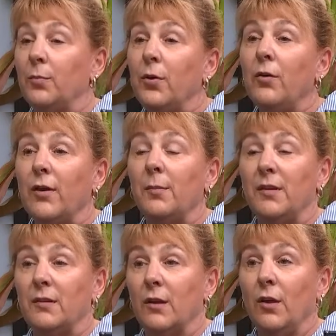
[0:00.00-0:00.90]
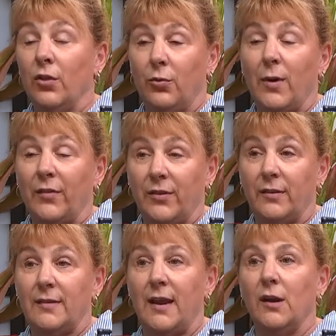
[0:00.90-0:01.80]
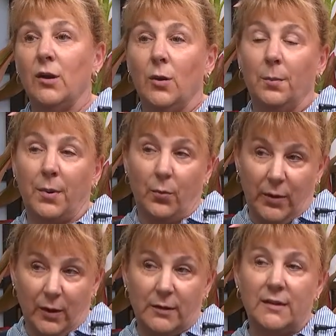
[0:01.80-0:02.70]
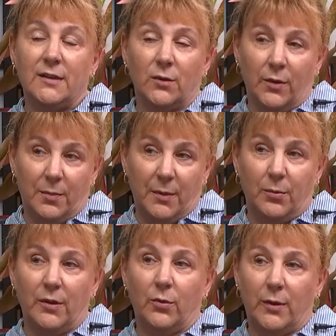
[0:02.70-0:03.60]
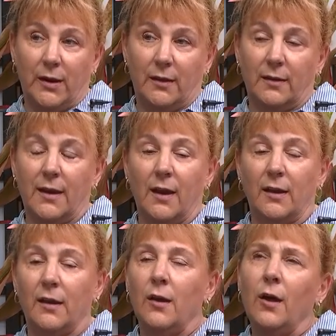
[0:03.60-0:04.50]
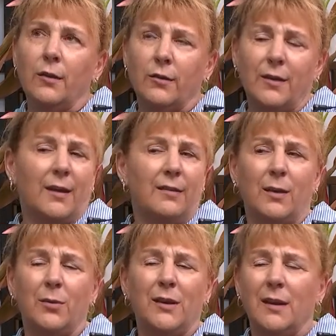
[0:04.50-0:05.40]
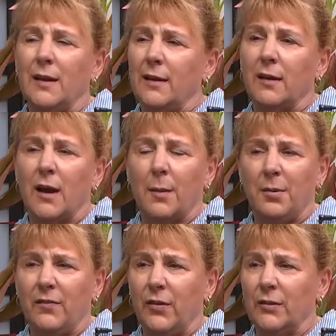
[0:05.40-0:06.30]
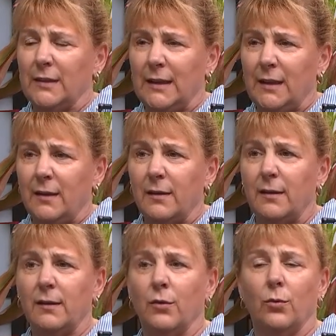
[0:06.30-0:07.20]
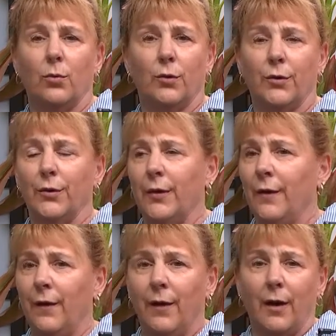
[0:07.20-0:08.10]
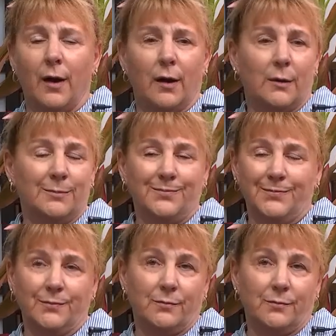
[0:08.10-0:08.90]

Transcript: The program is throughout the state, right. but we only deal with people in Queen Anne's County. So yes, they would need like a copy of their lease or, um,